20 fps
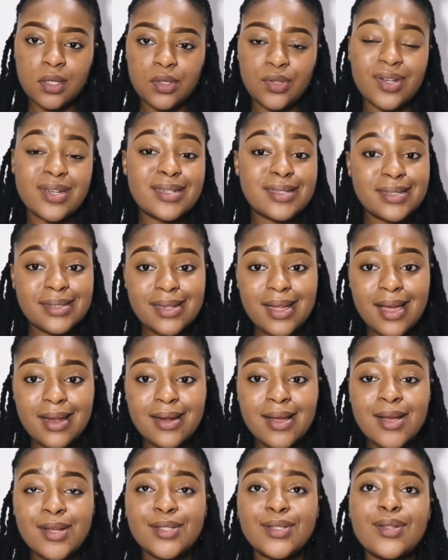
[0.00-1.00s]
Do you
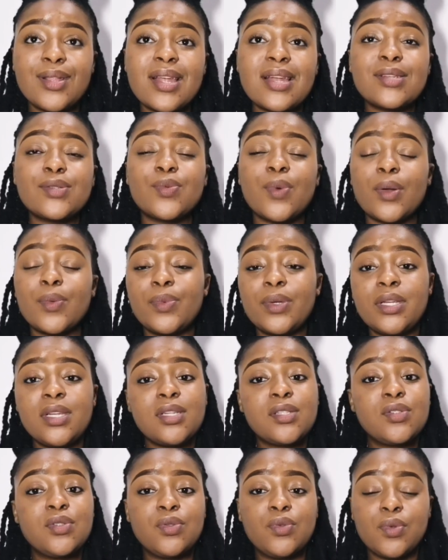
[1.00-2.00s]
understand? So that is what we
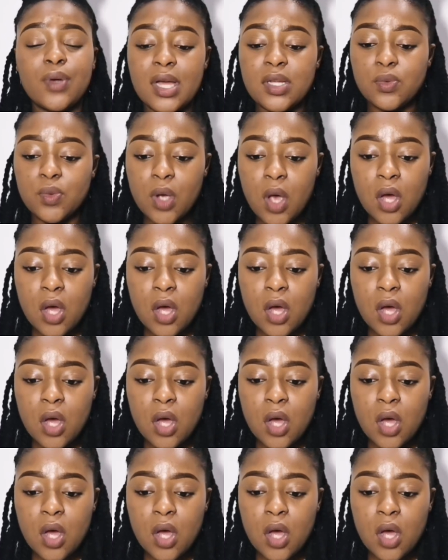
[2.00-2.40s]
need to do, guys.